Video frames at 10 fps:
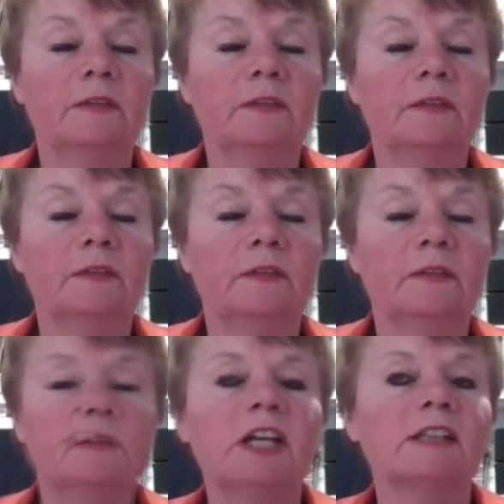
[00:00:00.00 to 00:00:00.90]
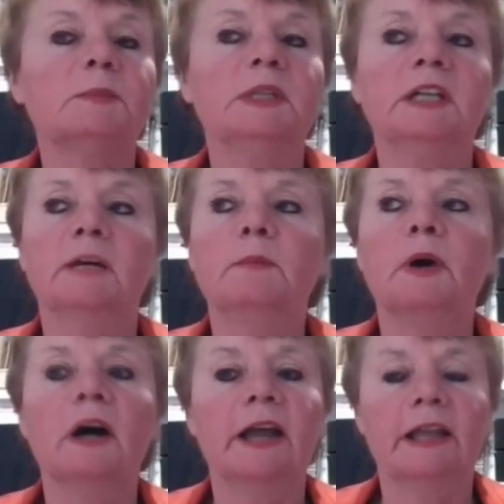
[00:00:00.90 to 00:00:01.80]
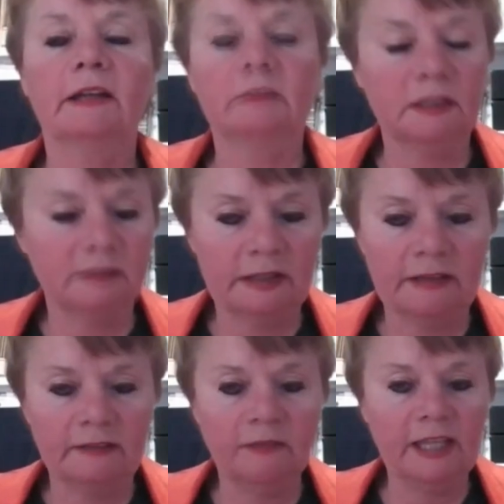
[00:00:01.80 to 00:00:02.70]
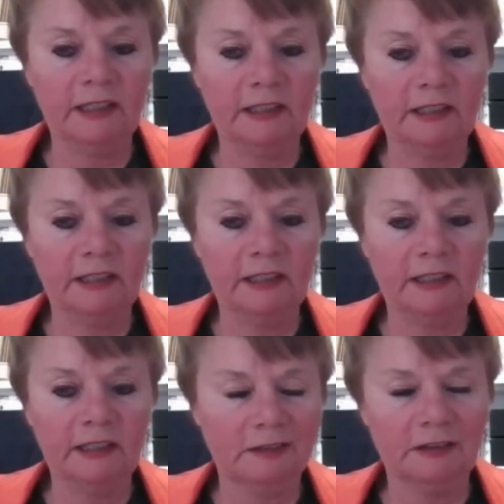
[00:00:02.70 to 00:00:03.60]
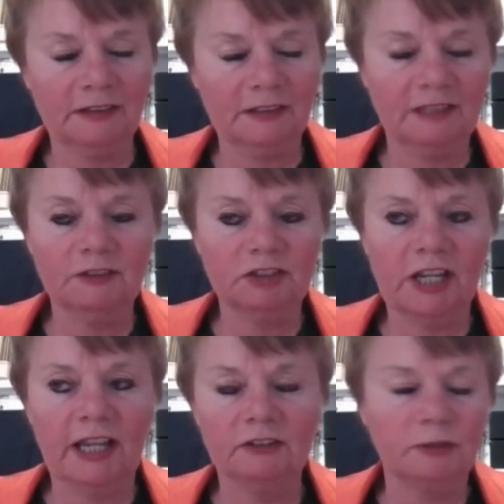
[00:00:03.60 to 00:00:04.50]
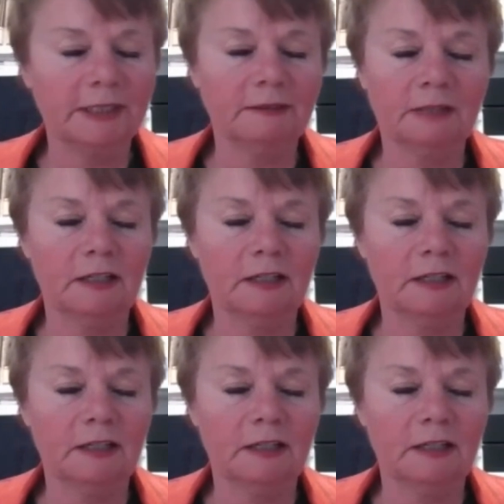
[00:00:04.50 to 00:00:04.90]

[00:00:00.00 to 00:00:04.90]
this change has to be done by, and they give a change, right,